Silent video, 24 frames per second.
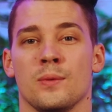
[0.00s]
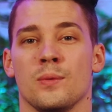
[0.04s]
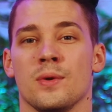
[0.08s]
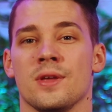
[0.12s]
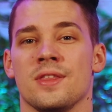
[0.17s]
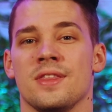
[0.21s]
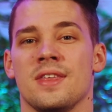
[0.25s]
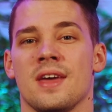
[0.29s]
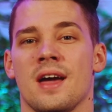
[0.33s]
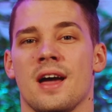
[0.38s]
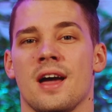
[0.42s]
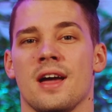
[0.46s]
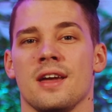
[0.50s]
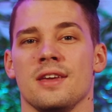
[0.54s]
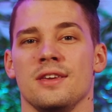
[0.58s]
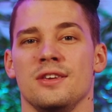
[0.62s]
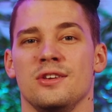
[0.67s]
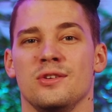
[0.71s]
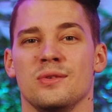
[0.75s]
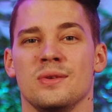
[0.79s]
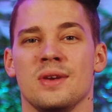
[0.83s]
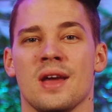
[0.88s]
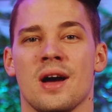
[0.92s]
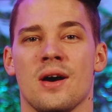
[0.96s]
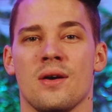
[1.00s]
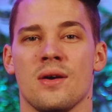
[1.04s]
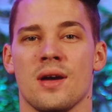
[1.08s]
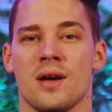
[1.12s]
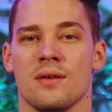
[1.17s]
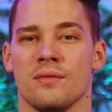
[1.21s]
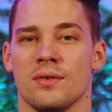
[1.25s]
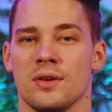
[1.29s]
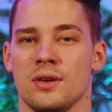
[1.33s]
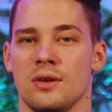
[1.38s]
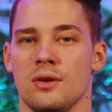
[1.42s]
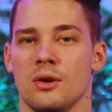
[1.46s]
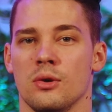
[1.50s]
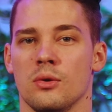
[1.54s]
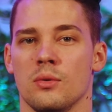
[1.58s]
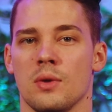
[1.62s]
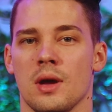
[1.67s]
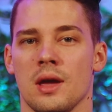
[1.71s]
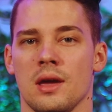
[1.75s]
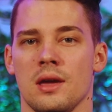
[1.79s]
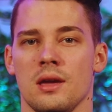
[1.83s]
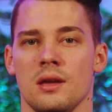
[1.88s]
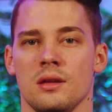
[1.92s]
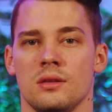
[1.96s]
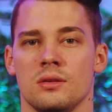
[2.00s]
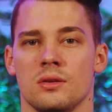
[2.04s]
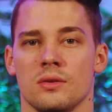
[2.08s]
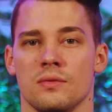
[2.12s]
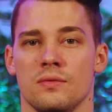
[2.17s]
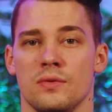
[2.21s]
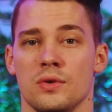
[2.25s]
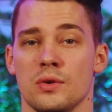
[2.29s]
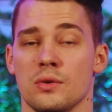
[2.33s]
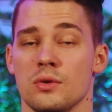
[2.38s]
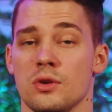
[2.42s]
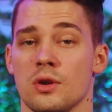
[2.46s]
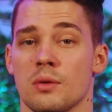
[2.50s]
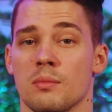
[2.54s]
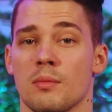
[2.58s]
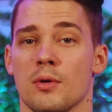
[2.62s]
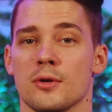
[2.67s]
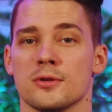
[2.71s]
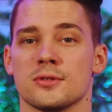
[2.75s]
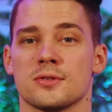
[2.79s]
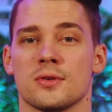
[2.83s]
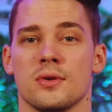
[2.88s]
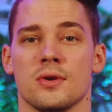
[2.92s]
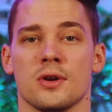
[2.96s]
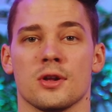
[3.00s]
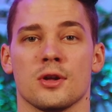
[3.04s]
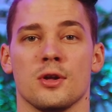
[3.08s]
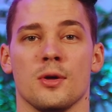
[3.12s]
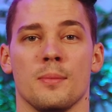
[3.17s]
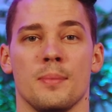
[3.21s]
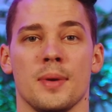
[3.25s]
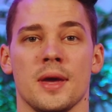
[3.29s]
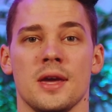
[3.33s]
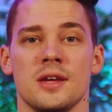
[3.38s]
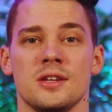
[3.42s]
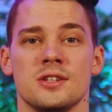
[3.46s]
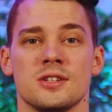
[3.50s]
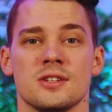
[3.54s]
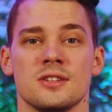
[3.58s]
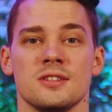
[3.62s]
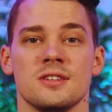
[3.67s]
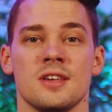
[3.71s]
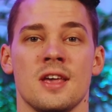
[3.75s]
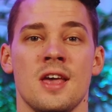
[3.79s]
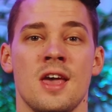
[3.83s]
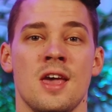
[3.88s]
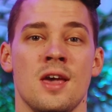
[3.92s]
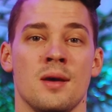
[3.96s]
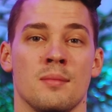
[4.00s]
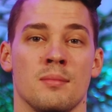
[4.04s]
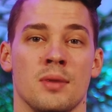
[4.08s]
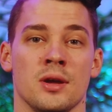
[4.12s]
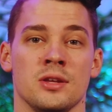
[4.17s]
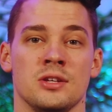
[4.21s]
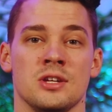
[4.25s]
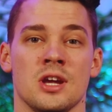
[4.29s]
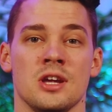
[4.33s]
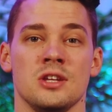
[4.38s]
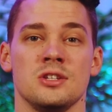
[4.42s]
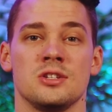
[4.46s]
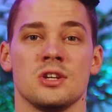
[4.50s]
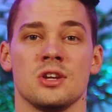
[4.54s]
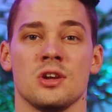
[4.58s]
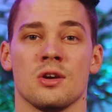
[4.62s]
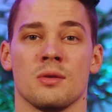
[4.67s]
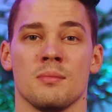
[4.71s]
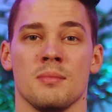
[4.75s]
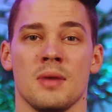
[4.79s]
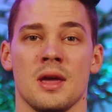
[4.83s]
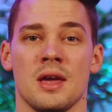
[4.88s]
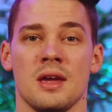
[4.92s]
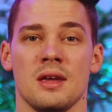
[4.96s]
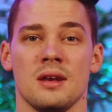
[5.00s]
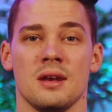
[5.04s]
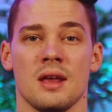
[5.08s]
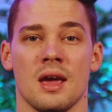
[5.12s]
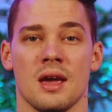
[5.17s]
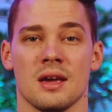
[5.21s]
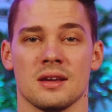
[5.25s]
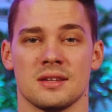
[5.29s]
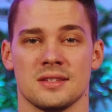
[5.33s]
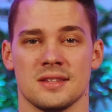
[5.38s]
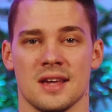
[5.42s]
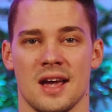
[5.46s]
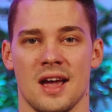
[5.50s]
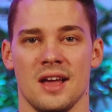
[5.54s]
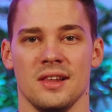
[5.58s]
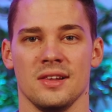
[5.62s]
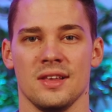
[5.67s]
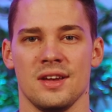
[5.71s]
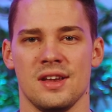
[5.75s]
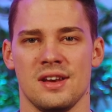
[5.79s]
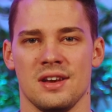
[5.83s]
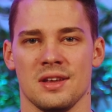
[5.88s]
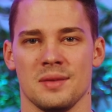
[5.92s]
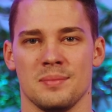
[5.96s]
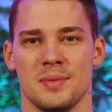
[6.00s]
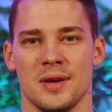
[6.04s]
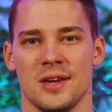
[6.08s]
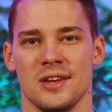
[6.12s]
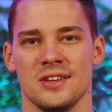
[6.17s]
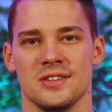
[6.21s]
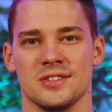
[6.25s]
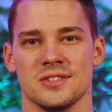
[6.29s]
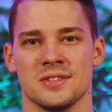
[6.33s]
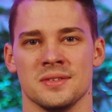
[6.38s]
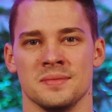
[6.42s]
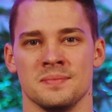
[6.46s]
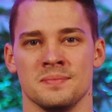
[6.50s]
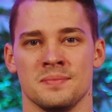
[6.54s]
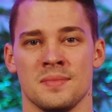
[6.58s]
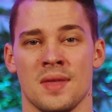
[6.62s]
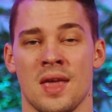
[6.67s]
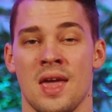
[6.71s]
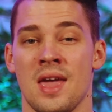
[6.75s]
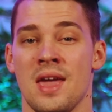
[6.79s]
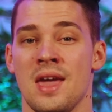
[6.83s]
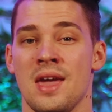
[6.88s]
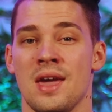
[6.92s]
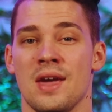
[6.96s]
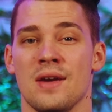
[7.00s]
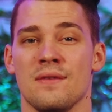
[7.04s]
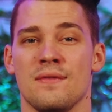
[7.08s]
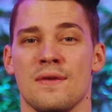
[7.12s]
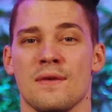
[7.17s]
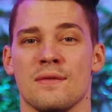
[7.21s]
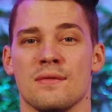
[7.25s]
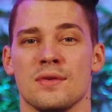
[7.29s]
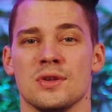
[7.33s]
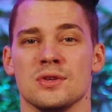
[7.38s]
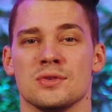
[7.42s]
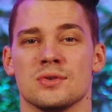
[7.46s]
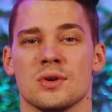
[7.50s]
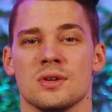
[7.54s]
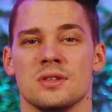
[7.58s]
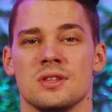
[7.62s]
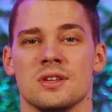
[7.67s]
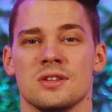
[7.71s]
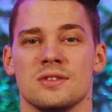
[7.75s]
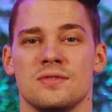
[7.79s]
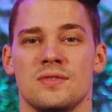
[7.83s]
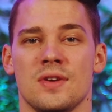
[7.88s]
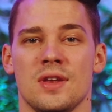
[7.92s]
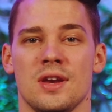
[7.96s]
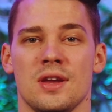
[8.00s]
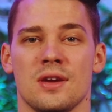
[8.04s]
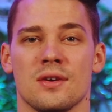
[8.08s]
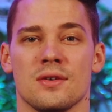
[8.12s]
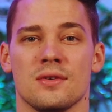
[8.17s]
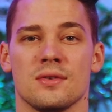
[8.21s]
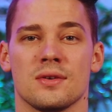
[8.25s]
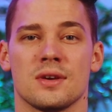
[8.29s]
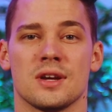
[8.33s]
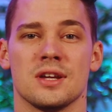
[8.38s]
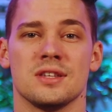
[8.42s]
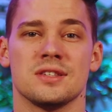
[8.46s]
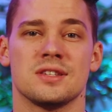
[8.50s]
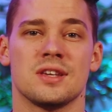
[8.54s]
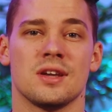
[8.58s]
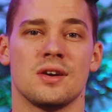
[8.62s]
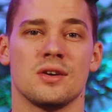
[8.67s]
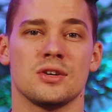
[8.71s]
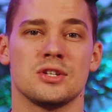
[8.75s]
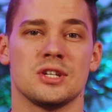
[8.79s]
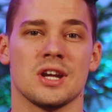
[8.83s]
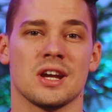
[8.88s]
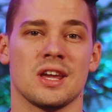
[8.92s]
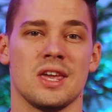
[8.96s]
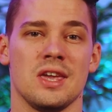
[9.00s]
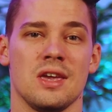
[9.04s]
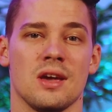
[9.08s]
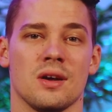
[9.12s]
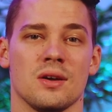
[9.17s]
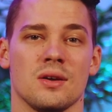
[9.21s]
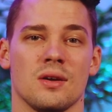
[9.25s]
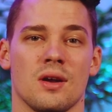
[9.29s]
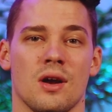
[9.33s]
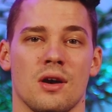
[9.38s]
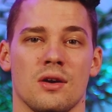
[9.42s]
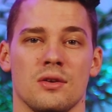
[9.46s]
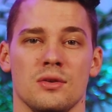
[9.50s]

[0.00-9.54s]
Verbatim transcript: With that, you now have a new way to view your most critical pages by changing your main XI landing page. If you've enjoyed this video, consider checking out